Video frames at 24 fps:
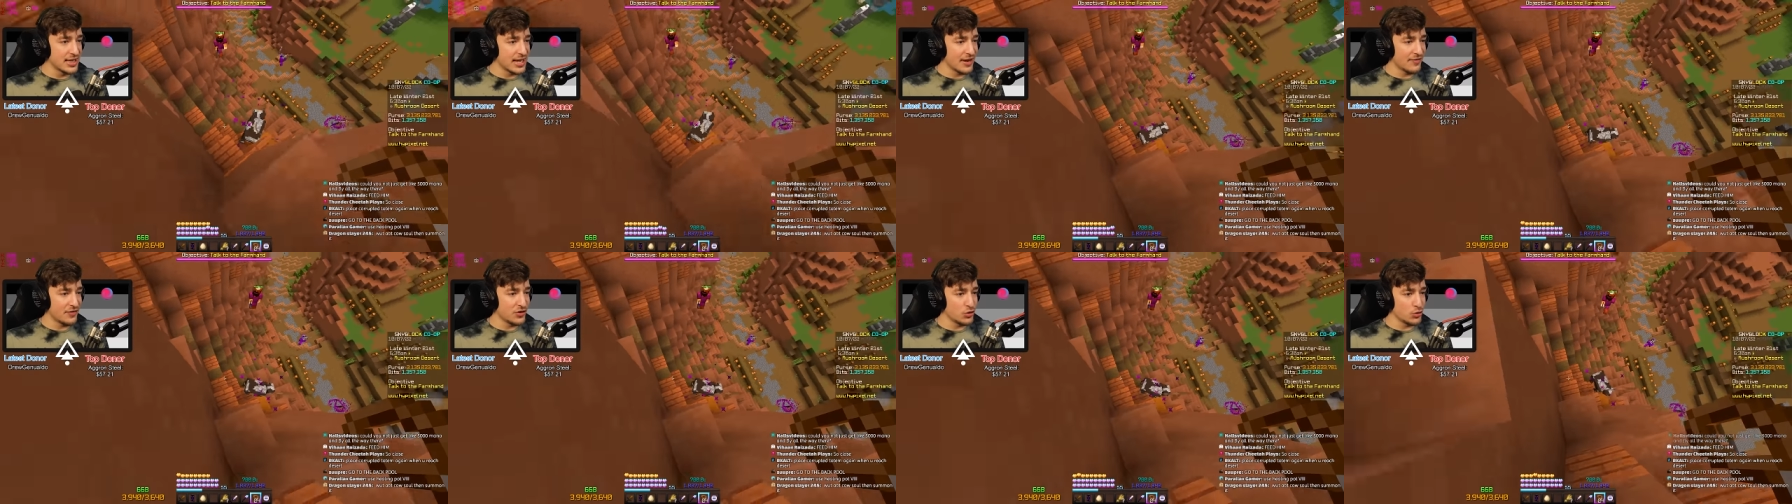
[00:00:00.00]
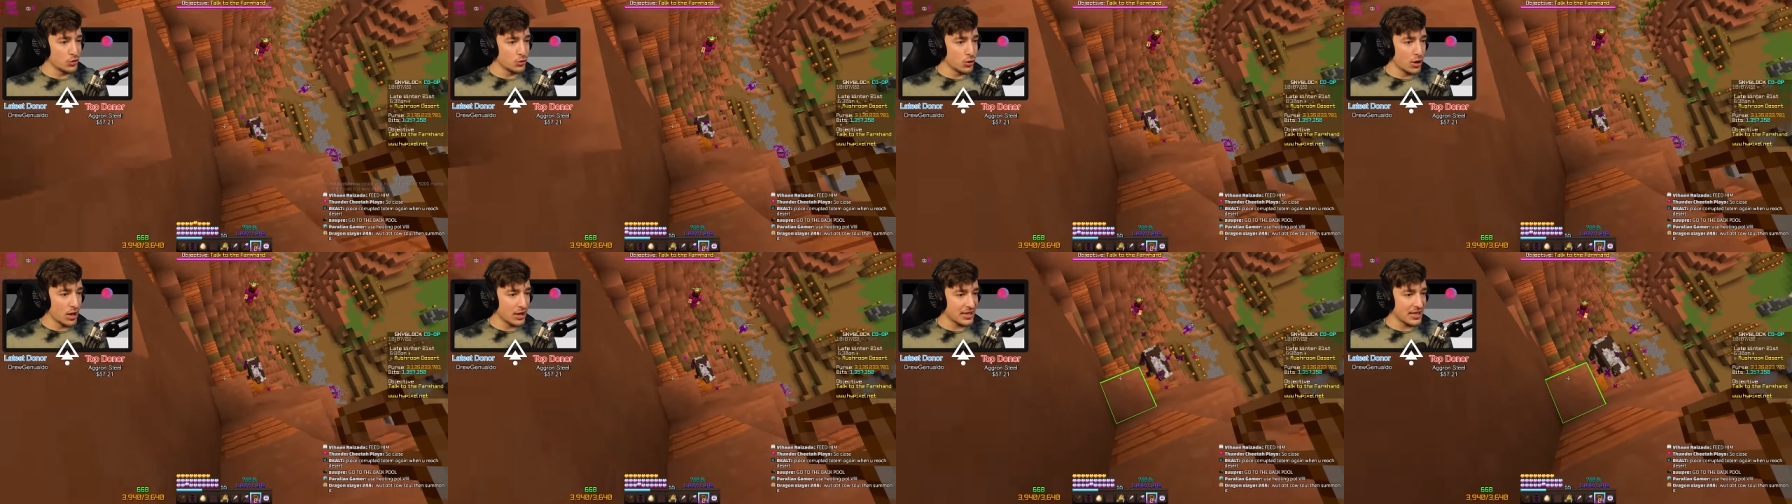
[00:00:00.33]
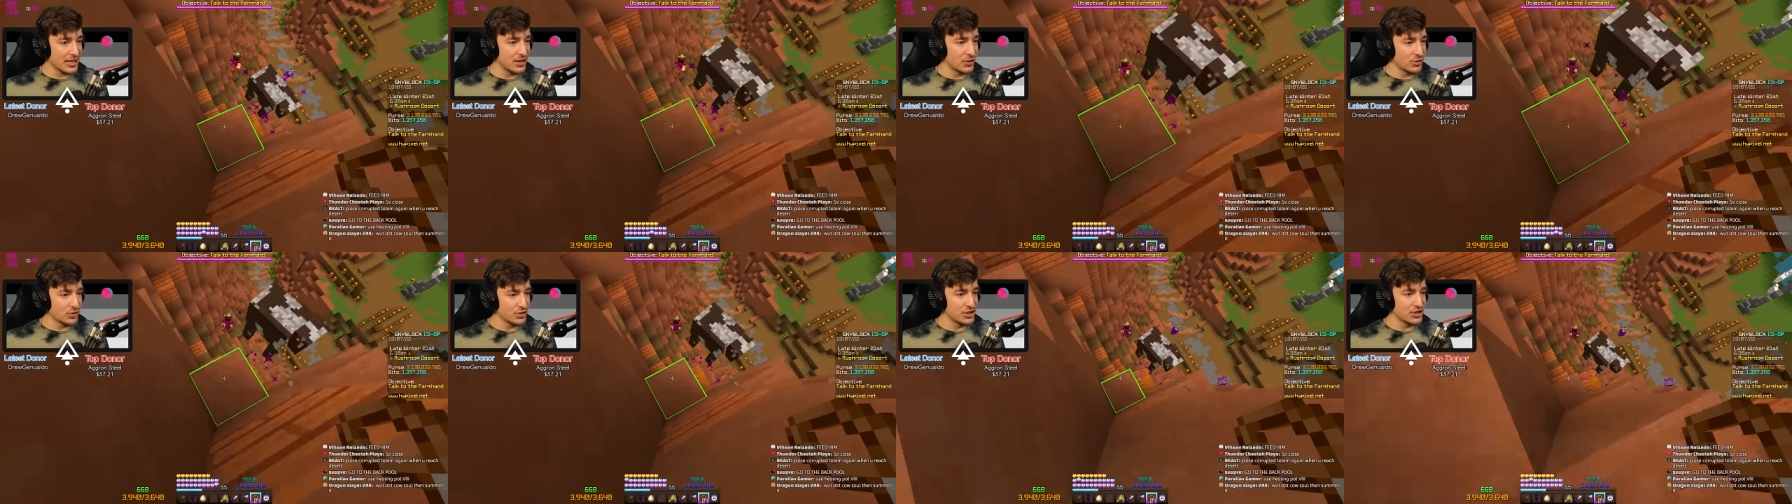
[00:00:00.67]
if you do not
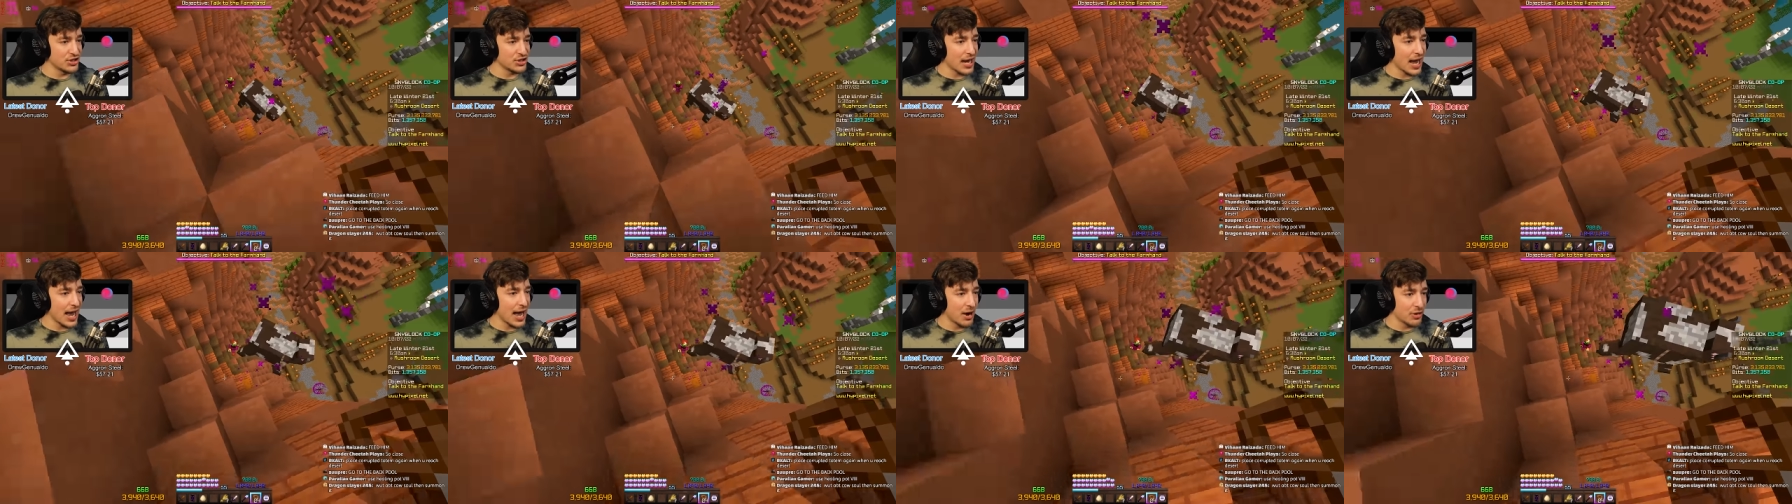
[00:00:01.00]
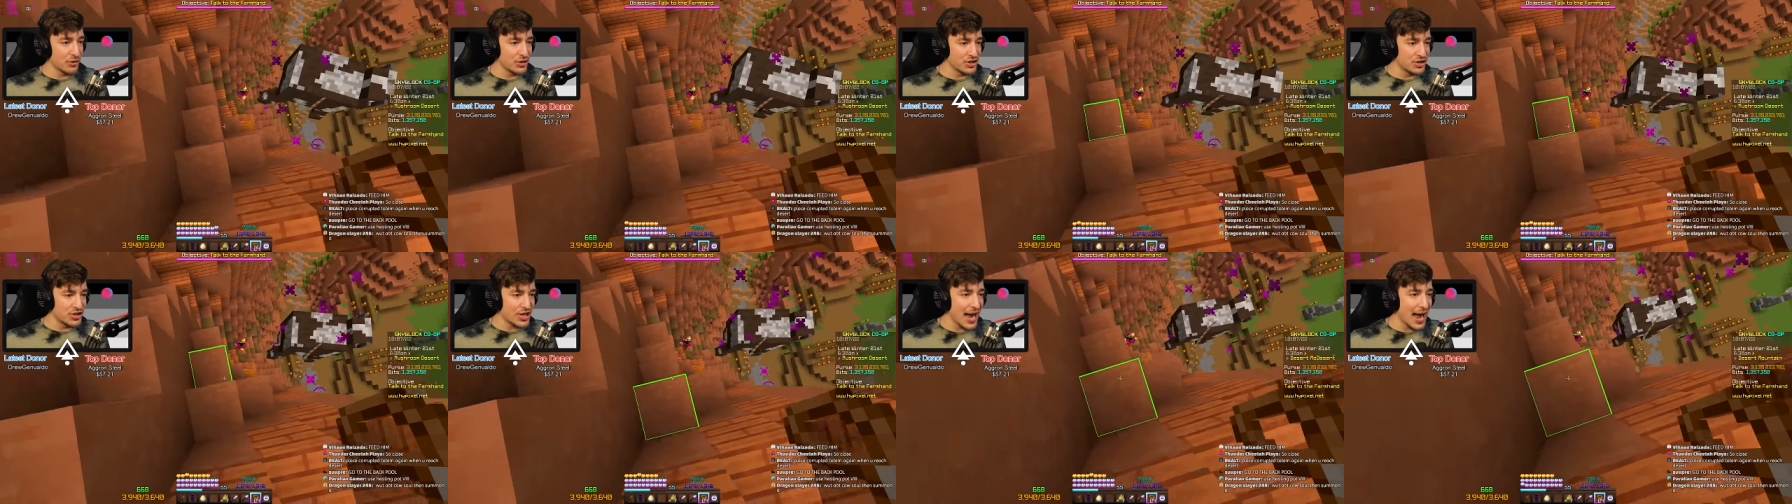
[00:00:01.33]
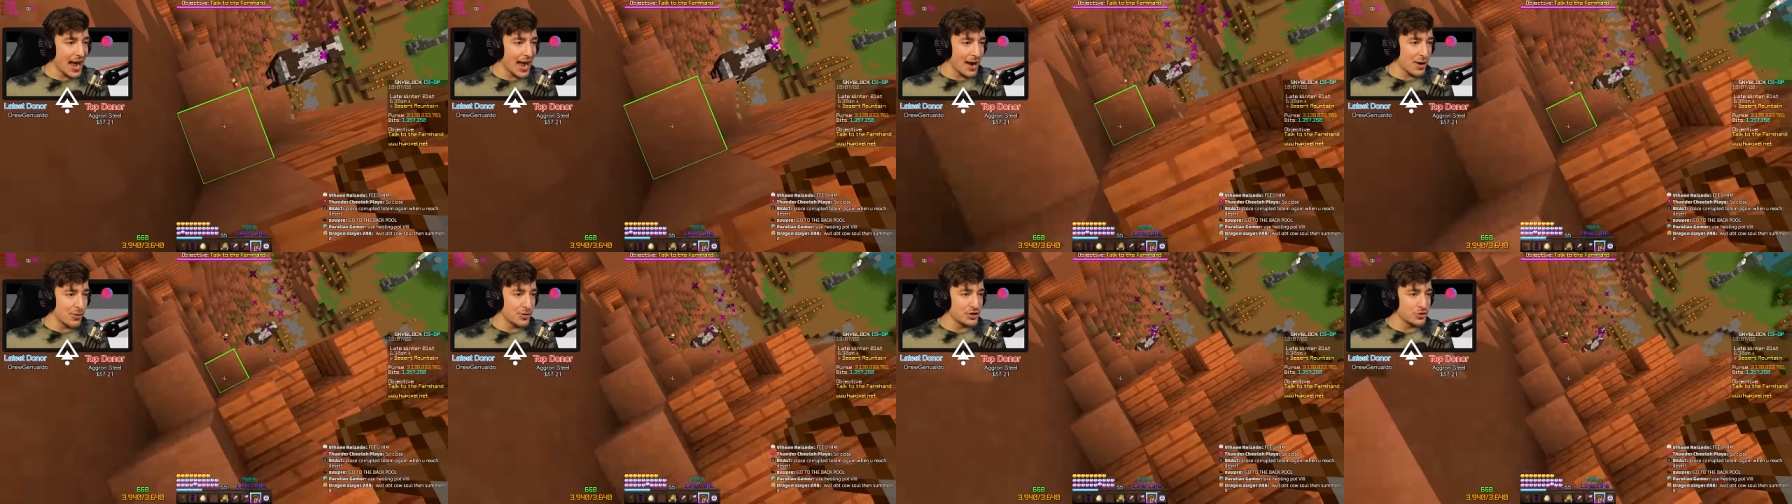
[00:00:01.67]
kill this cow. This
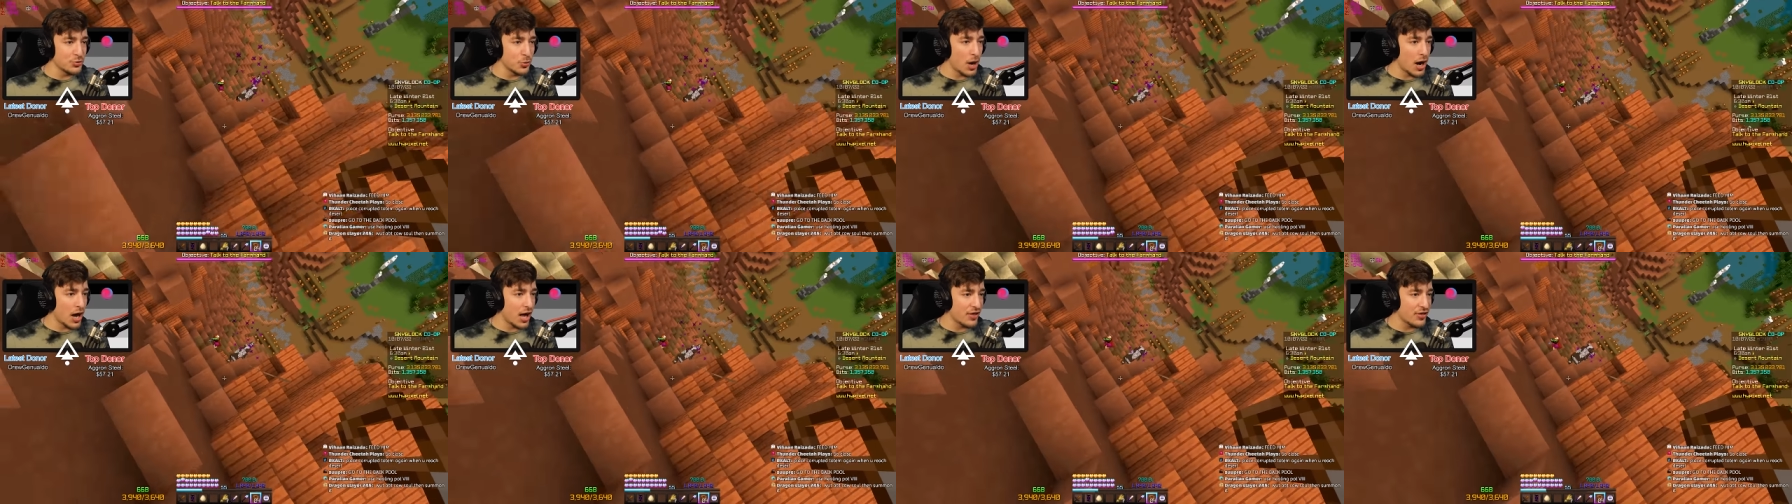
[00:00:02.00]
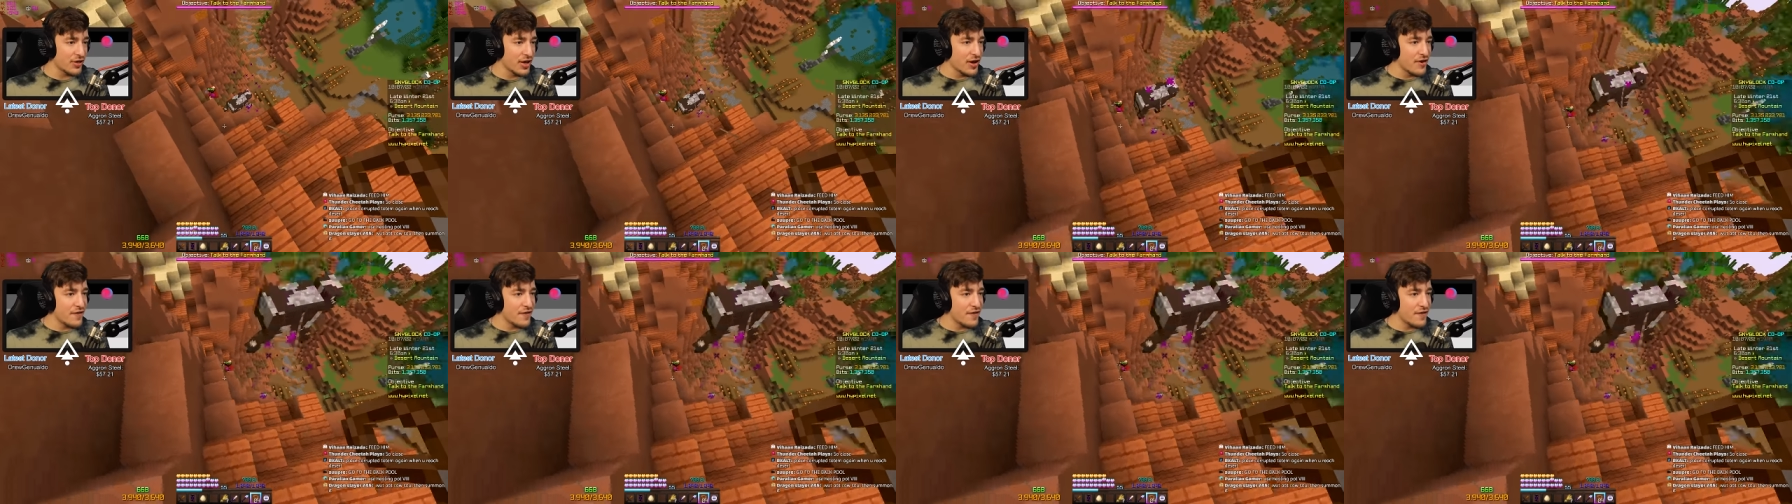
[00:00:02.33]
cow is worth